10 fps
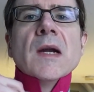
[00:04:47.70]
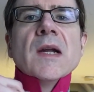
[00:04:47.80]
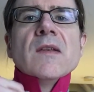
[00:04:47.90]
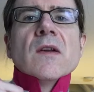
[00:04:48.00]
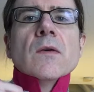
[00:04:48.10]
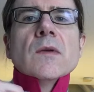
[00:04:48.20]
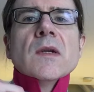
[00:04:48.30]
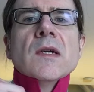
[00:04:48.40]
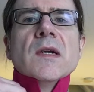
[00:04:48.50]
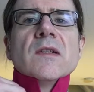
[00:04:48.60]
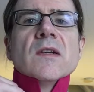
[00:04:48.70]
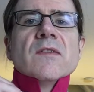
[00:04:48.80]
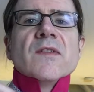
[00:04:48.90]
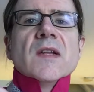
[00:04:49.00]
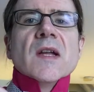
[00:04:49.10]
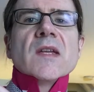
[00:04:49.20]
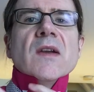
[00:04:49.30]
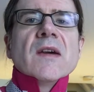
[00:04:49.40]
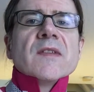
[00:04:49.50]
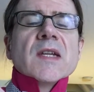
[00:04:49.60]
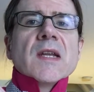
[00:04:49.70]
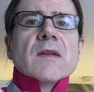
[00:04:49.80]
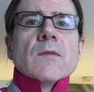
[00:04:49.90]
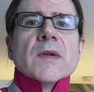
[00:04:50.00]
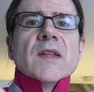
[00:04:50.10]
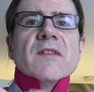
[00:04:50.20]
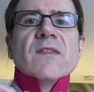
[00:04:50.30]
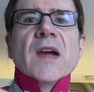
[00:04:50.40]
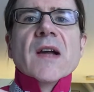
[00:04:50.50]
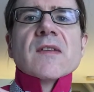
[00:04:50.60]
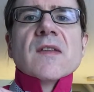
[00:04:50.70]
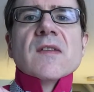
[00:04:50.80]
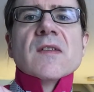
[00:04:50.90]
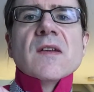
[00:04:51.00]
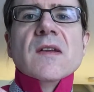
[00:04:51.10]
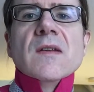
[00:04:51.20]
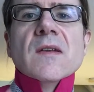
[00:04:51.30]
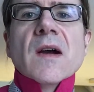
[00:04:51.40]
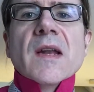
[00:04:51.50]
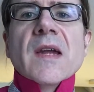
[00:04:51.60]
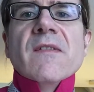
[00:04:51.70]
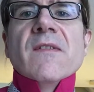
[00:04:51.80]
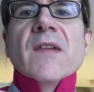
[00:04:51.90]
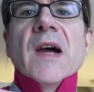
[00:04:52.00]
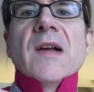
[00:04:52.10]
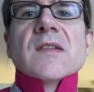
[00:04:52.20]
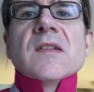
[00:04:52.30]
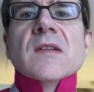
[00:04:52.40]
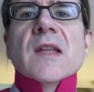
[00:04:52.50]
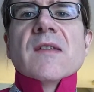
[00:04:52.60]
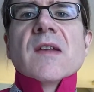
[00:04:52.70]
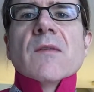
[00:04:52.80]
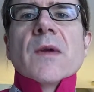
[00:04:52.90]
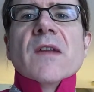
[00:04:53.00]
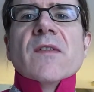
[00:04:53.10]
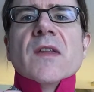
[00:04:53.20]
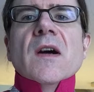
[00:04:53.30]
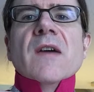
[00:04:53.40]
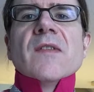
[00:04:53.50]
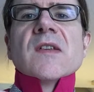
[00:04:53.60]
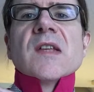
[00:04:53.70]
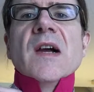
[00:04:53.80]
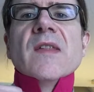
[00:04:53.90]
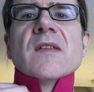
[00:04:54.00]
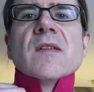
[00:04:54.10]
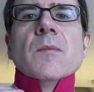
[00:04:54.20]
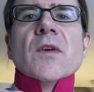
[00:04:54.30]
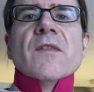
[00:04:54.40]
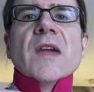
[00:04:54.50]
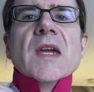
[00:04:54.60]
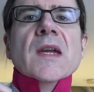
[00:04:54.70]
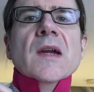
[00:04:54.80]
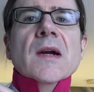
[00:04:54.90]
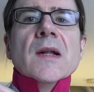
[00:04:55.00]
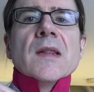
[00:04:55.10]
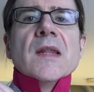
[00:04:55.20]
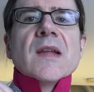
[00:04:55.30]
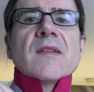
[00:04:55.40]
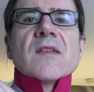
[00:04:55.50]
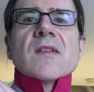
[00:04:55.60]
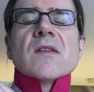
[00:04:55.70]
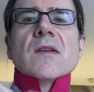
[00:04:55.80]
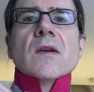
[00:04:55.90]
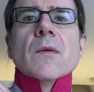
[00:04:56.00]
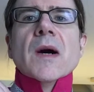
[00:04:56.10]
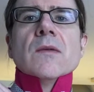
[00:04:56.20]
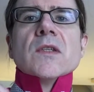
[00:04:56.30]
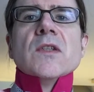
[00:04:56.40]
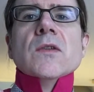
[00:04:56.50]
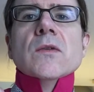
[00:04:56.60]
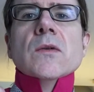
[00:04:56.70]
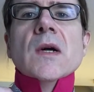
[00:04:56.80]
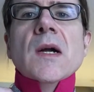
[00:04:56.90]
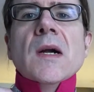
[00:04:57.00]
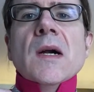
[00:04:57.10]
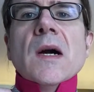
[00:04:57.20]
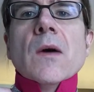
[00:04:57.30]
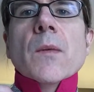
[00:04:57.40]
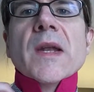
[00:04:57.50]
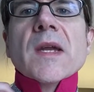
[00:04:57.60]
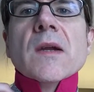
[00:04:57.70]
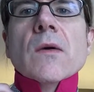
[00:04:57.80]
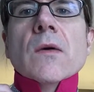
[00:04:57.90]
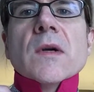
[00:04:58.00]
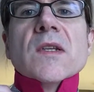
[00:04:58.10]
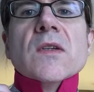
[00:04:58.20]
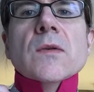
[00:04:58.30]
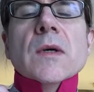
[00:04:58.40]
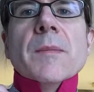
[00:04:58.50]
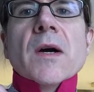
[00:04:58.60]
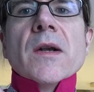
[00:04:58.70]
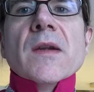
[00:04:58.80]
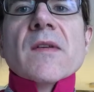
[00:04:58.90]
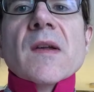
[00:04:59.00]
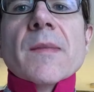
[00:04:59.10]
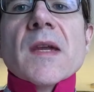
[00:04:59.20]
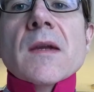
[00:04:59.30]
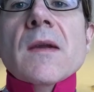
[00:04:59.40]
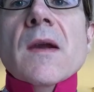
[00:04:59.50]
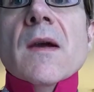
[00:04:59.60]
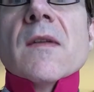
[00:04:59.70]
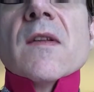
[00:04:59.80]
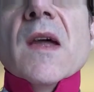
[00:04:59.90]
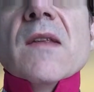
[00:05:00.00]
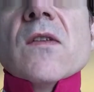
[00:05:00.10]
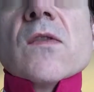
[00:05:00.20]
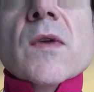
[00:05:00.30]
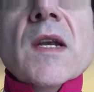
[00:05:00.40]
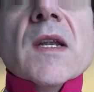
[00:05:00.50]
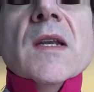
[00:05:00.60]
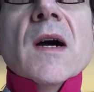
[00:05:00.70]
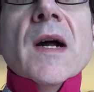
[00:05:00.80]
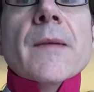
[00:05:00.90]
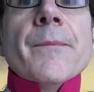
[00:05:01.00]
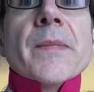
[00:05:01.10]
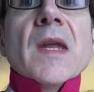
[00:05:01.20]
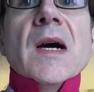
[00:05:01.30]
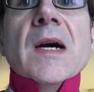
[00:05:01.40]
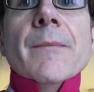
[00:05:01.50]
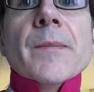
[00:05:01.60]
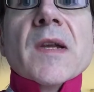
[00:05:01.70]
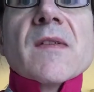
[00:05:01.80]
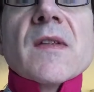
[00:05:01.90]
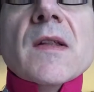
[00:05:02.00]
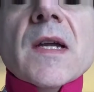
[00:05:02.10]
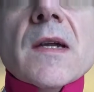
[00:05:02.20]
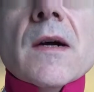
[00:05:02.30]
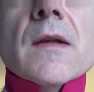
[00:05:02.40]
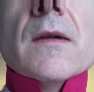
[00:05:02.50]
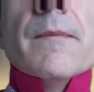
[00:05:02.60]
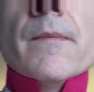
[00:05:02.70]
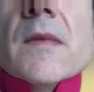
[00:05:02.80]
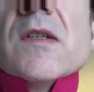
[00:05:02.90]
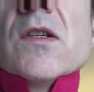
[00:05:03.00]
and don't feel like you have to get it really fast. This is not a fast, let's get ready for the office tie. This is more of a, let's go out to a wedding or to a party or something. So that's your Trinity knot. Because of the light color, let's